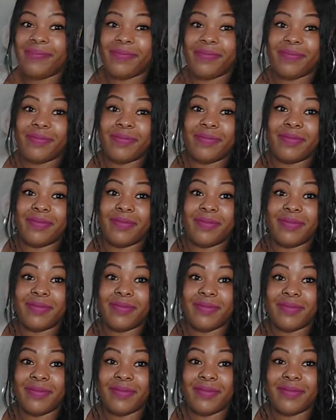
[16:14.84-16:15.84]

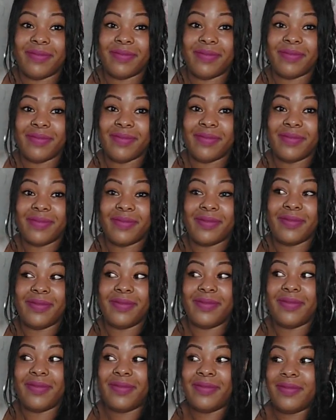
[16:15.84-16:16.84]

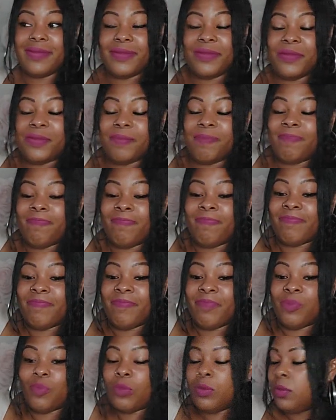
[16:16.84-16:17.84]

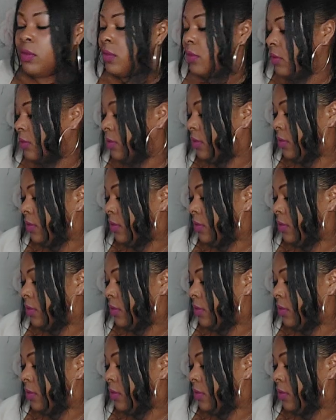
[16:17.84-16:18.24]
(silence)